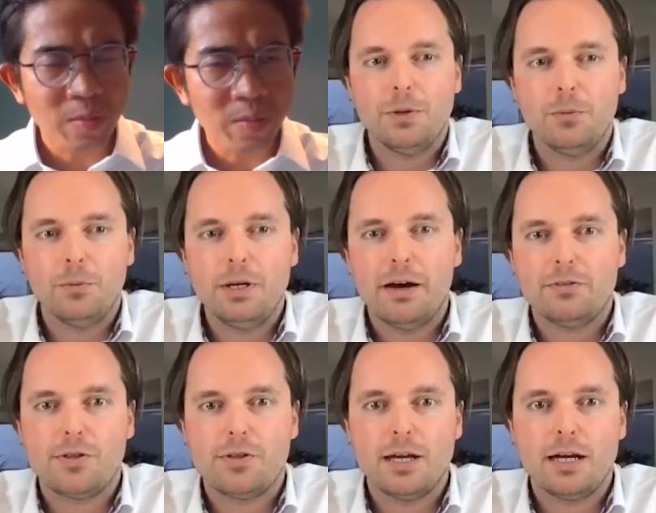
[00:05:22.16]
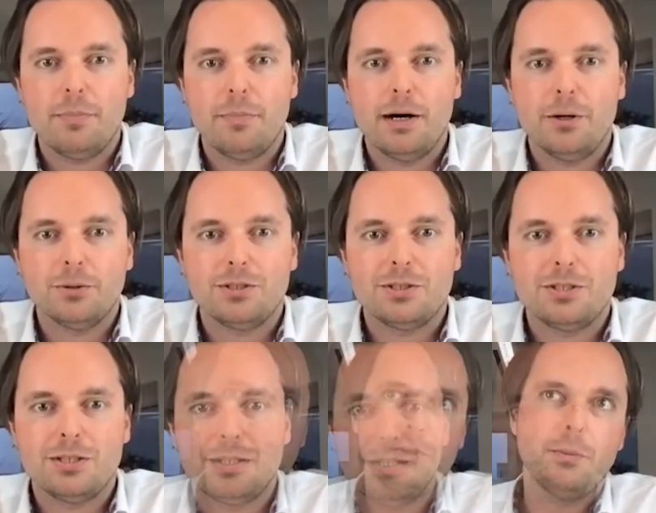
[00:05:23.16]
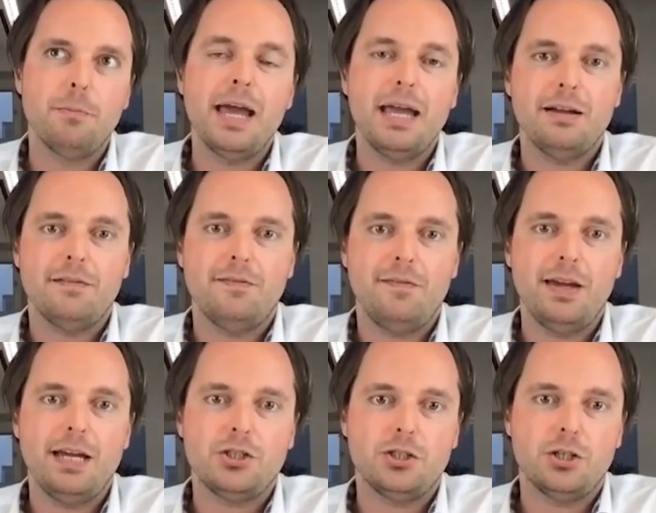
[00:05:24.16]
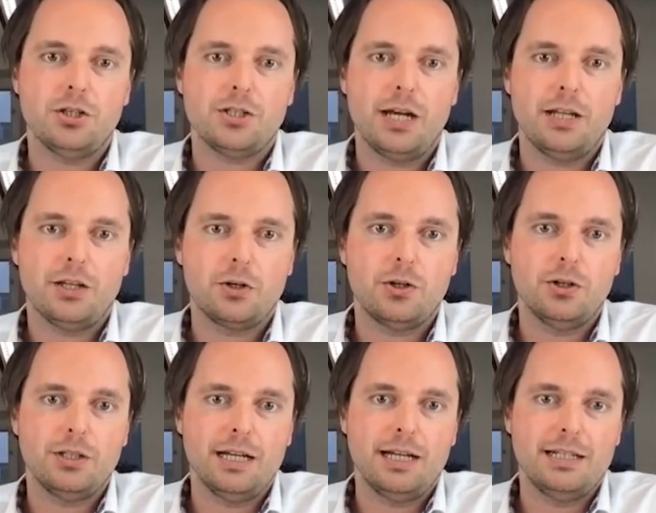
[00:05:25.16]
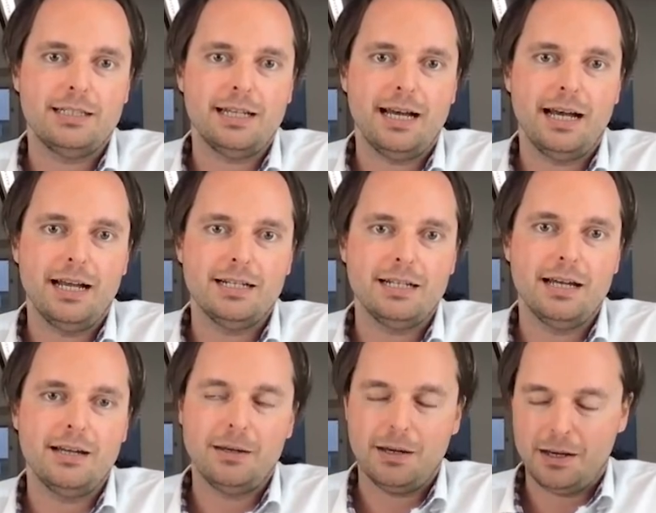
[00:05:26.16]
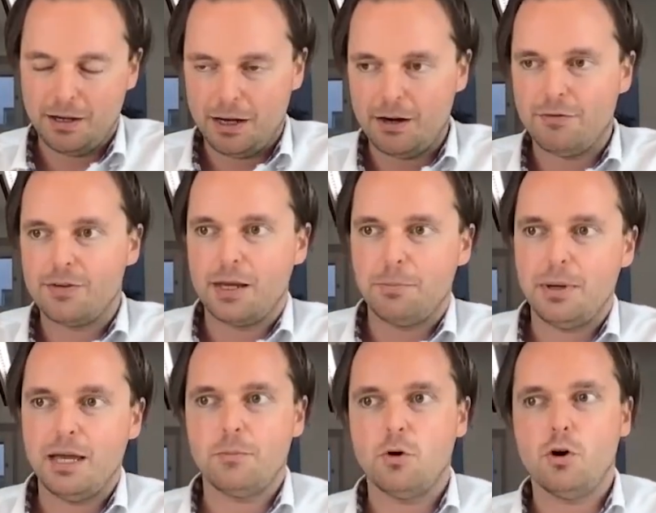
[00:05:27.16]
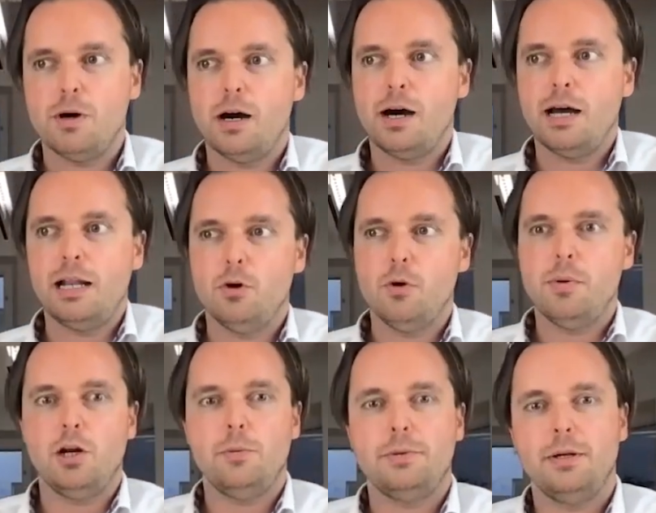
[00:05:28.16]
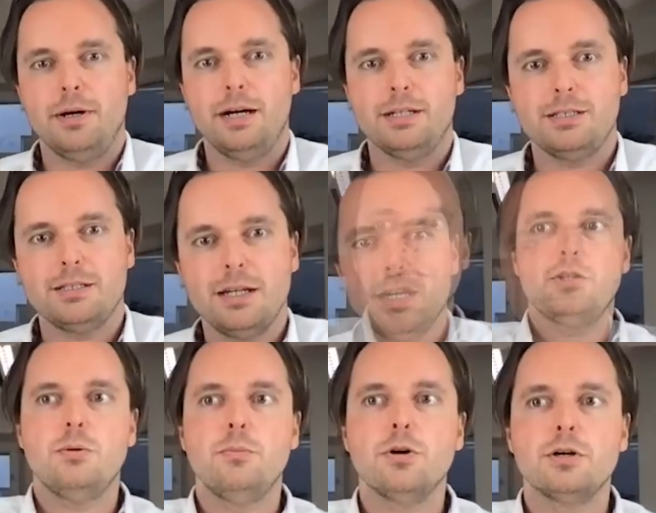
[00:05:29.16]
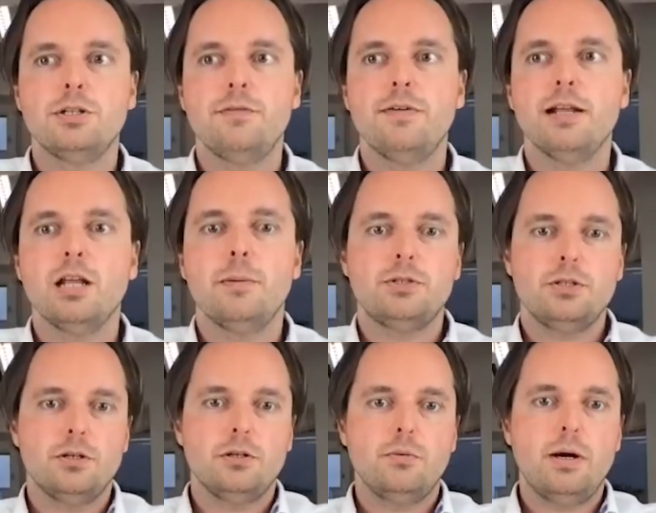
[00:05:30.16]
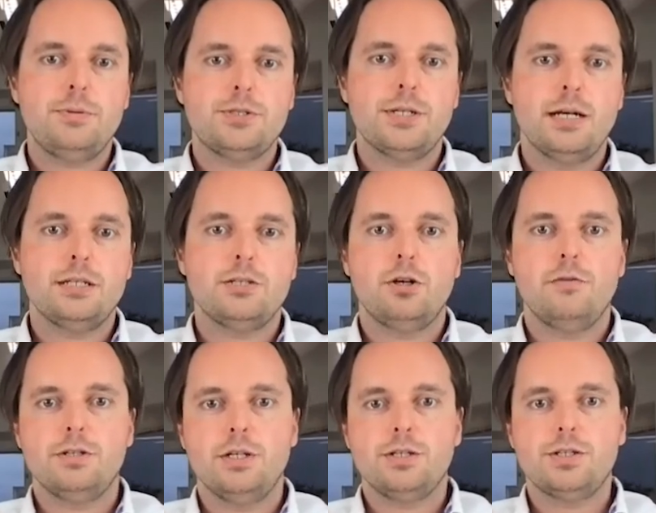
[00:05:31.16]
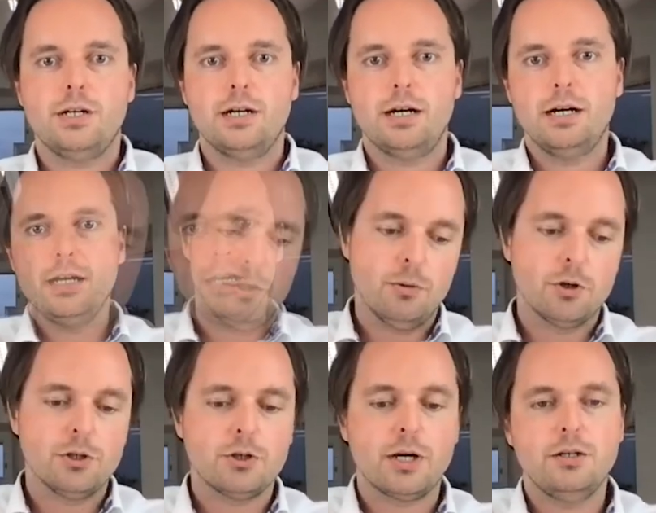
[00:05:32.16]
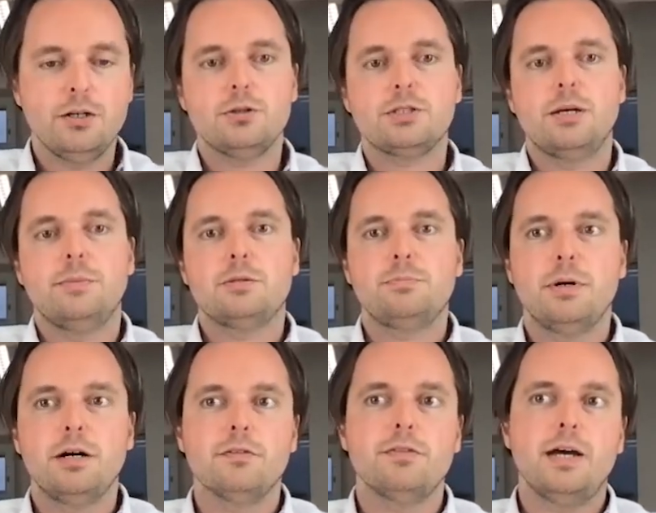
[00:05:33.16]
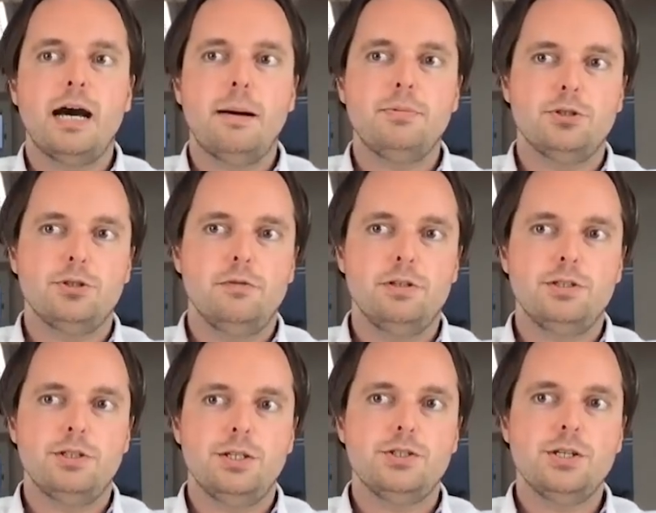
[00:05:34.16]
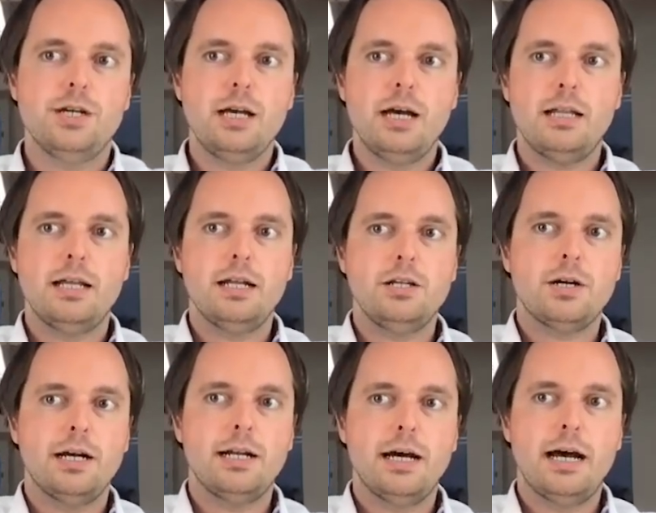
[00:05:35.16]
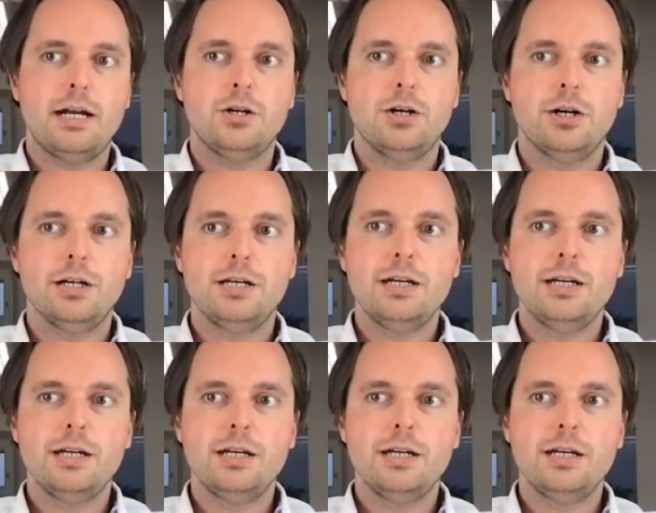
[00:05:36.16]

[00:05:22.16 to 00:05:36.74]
We have to think about the main features and the content and everything being highly mobile optimized. The more developed your website services are, the more you can use them as part of the app services. And then you can add on